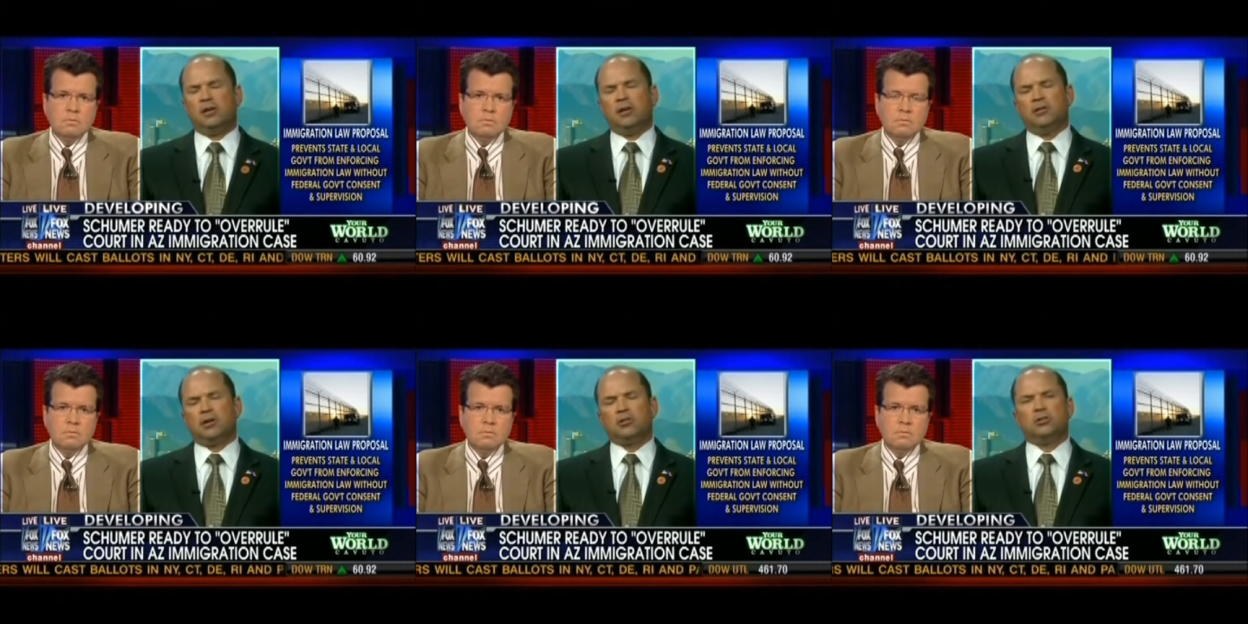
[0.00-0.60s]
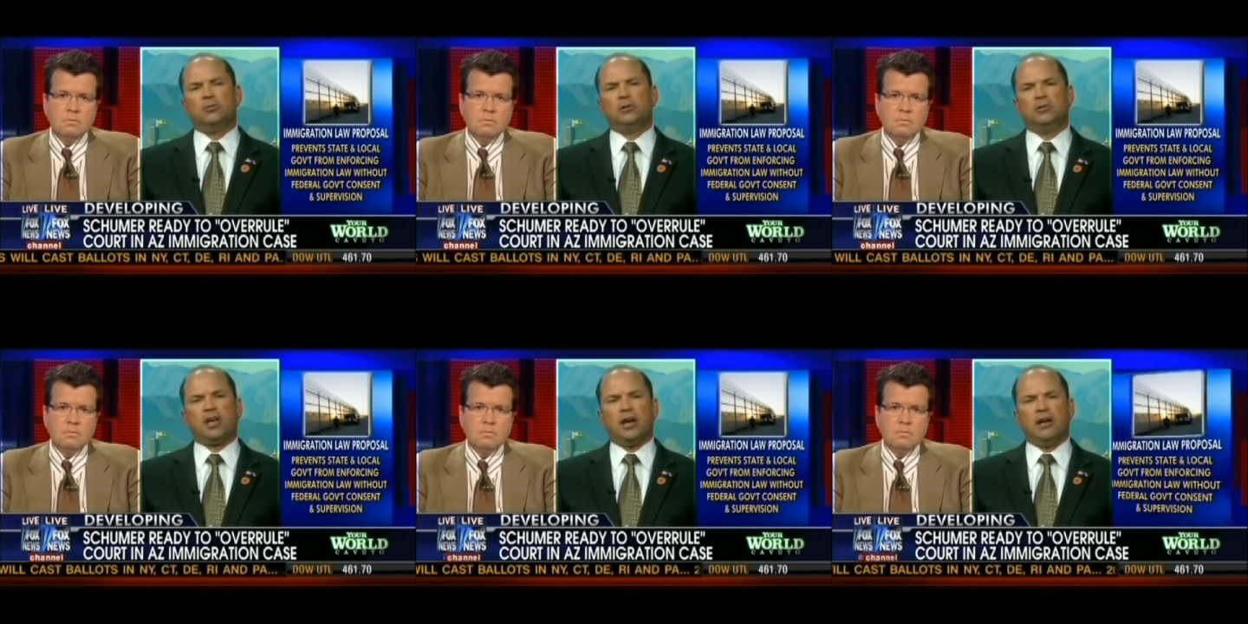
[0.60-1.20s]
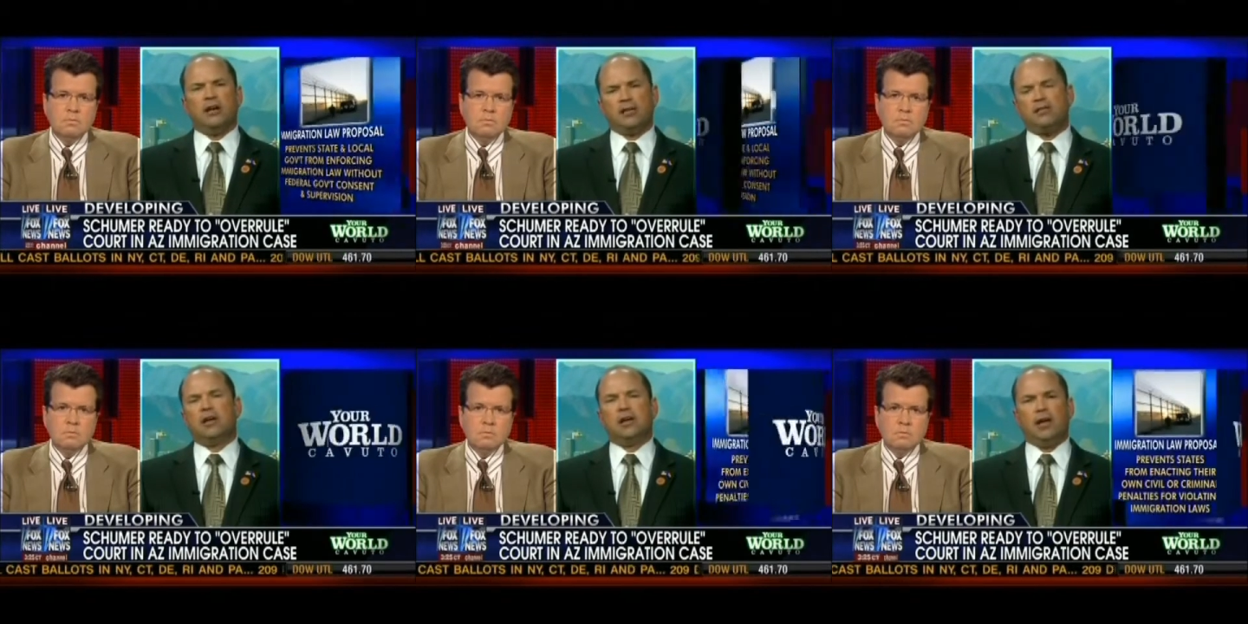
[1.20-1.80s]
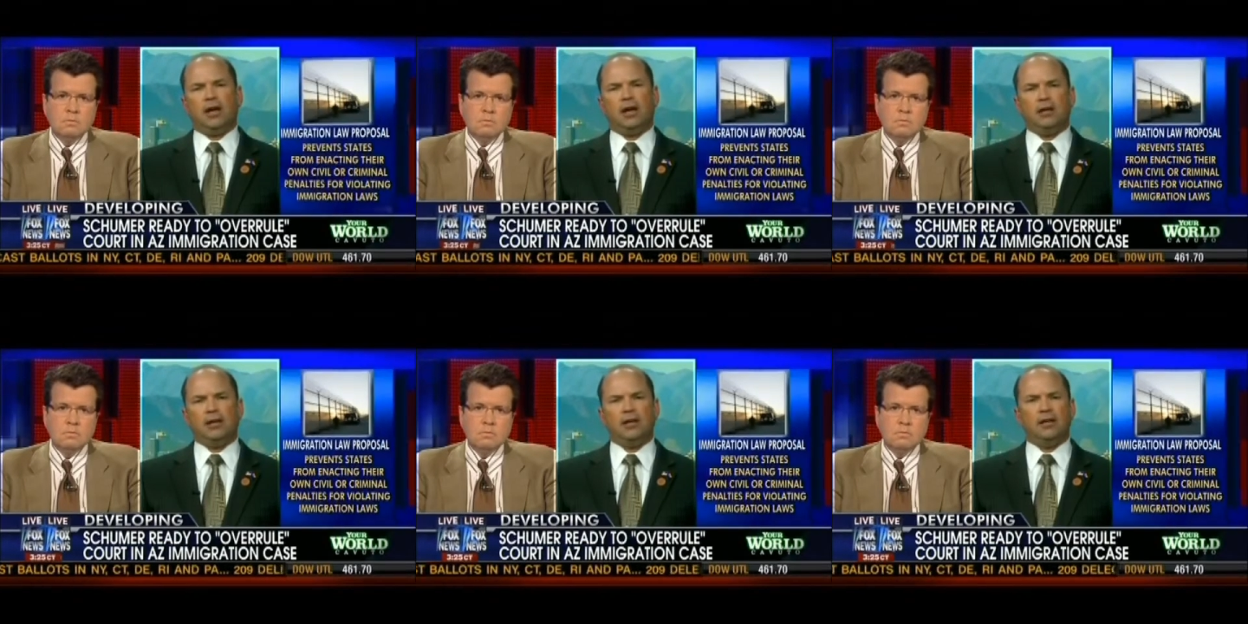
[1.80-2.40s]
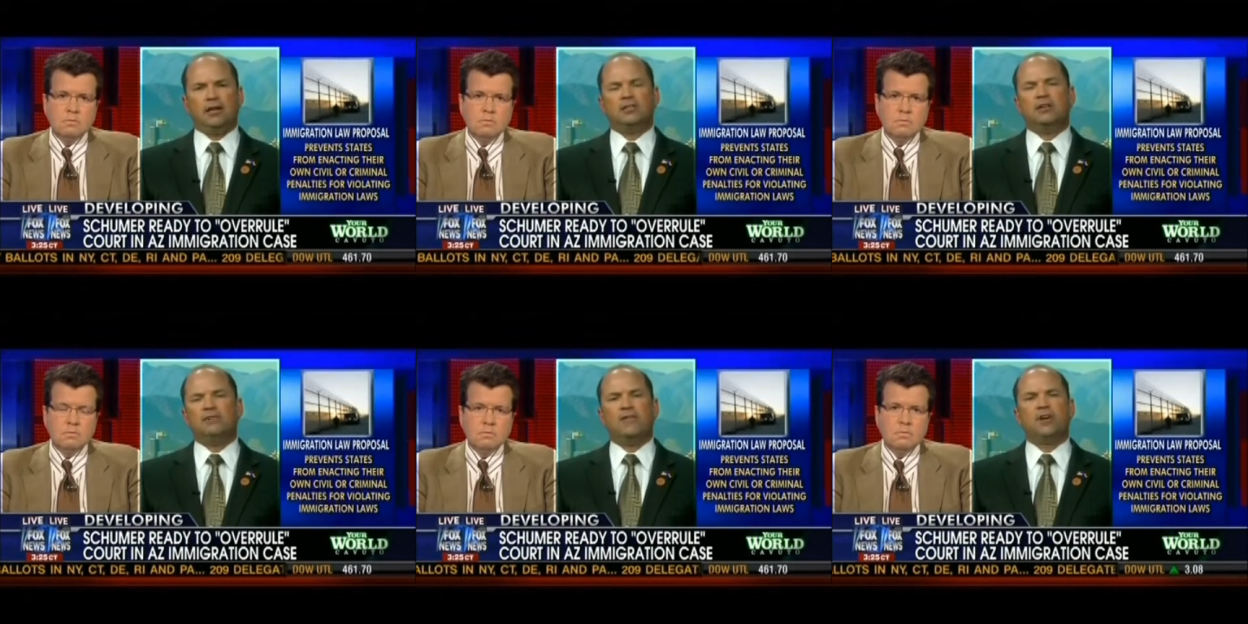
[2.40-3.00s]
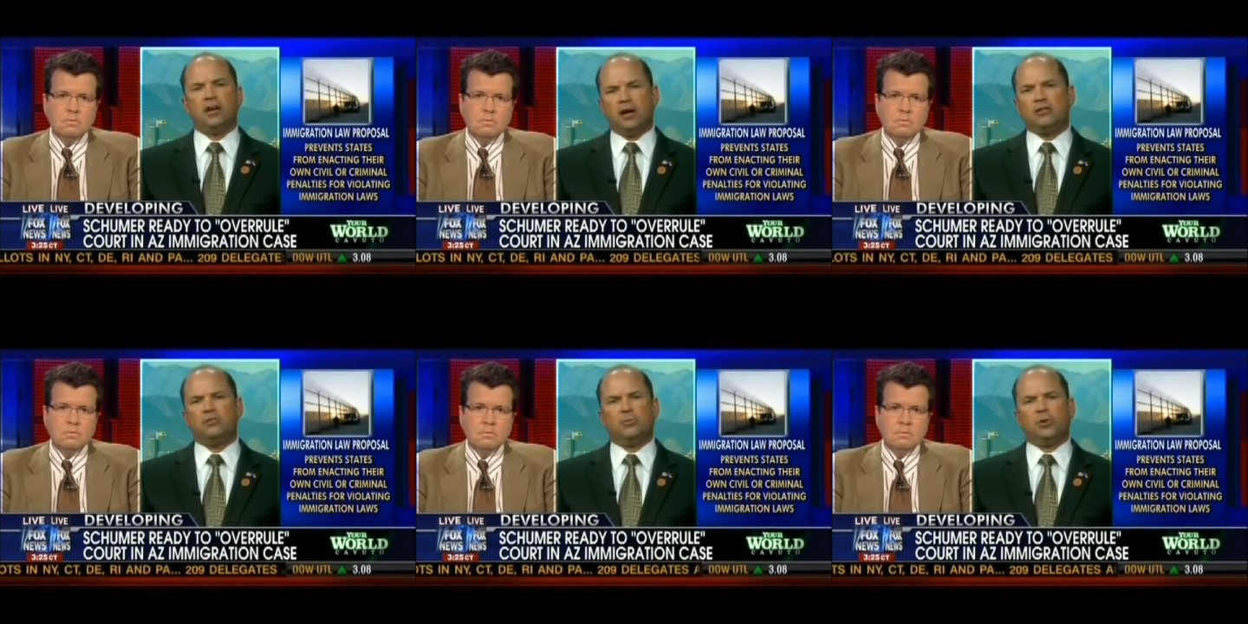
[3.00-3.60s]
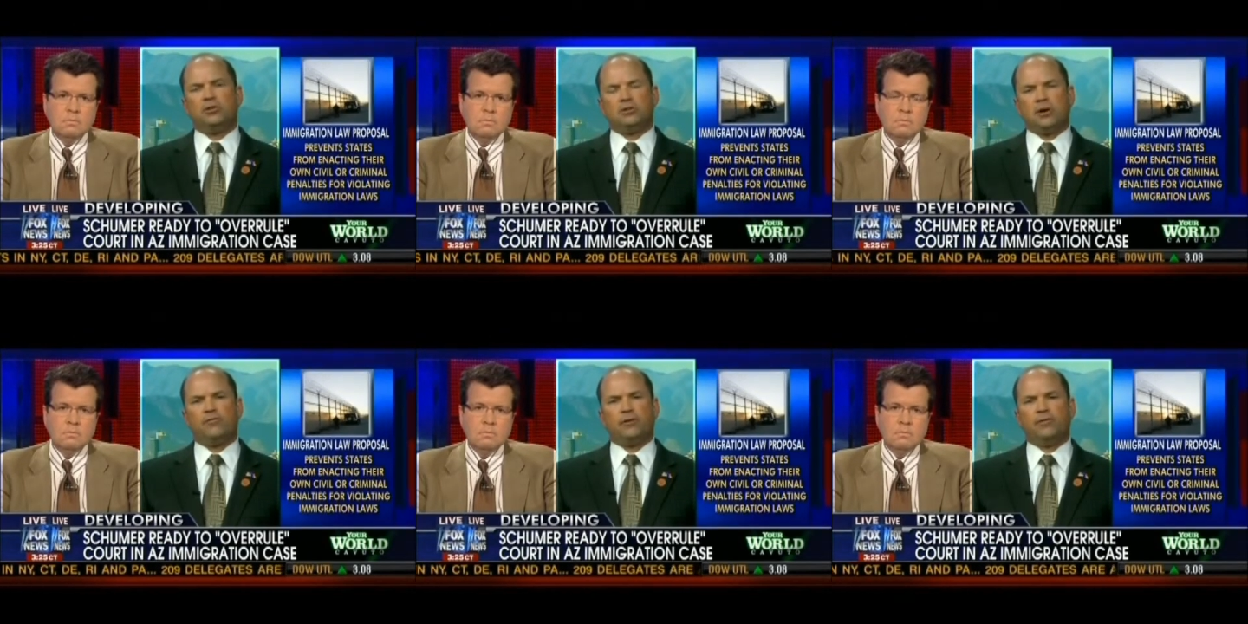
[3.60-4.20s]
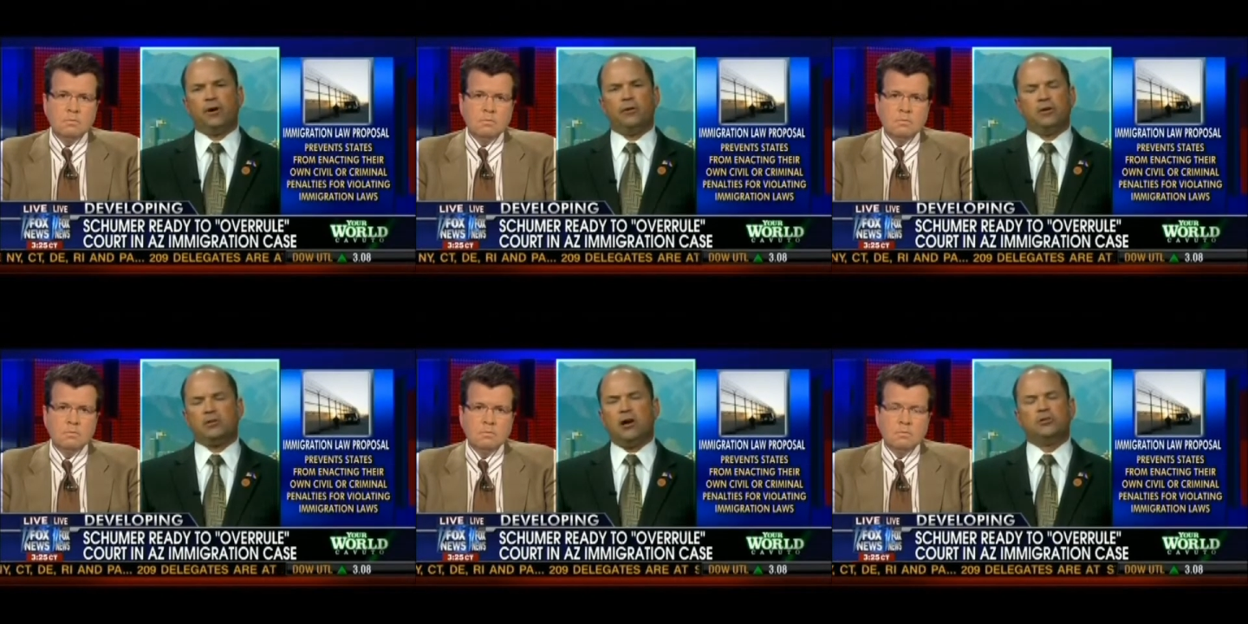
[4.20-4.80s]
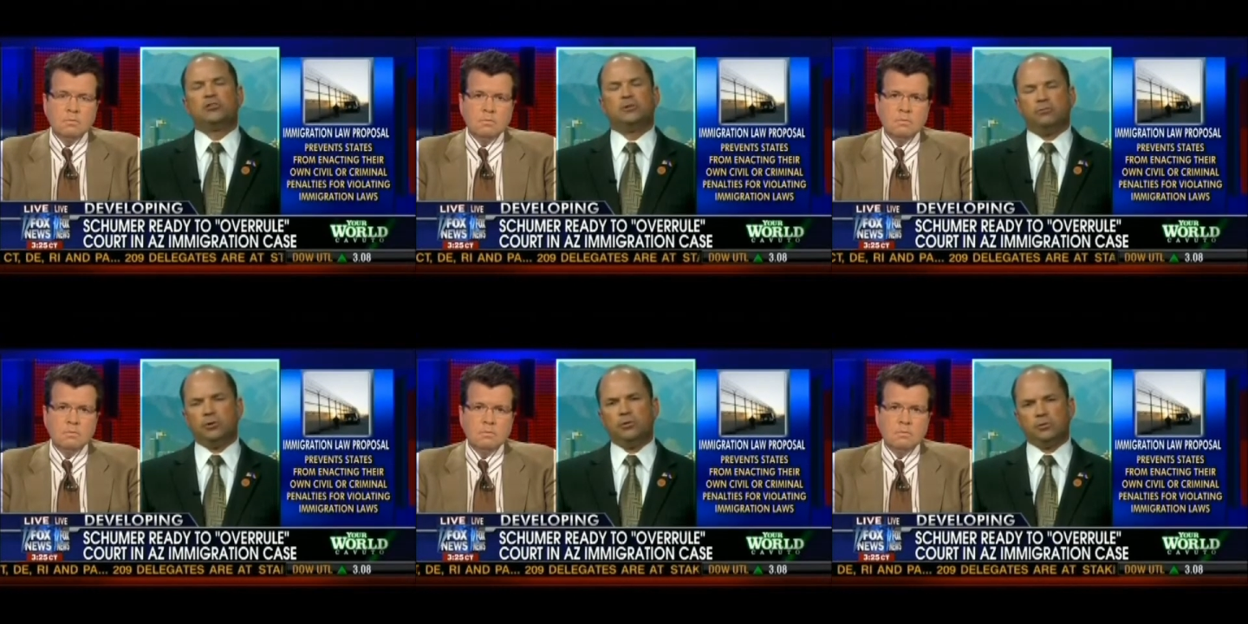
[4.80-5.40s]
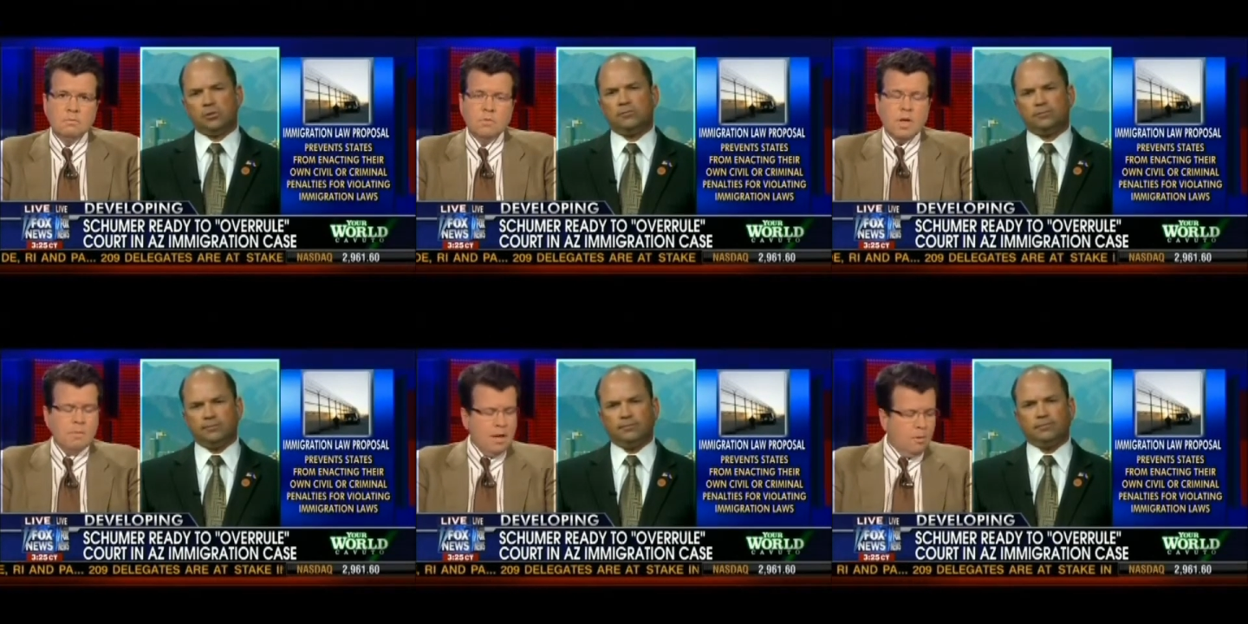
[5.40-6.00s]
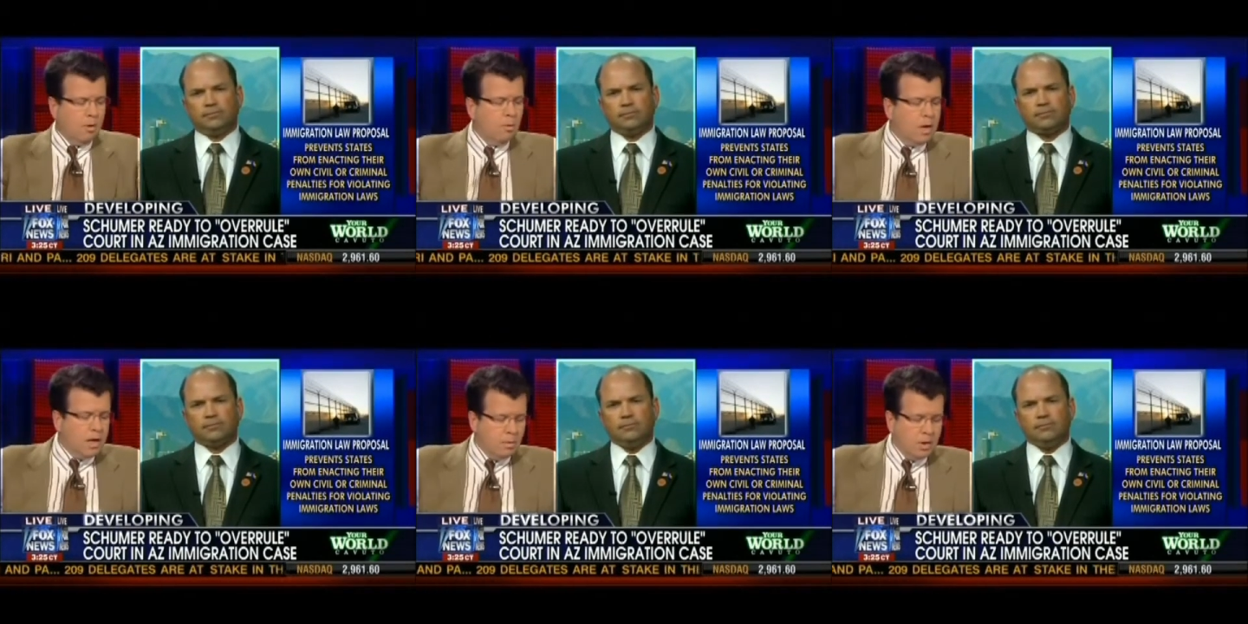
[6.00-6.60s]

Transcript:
Speaker 1: Chuck Schumer's got nothing, and he doesn't even have the guts to put this up for a vote. It's all just a ruse.
Speaker 2: By the way, we, we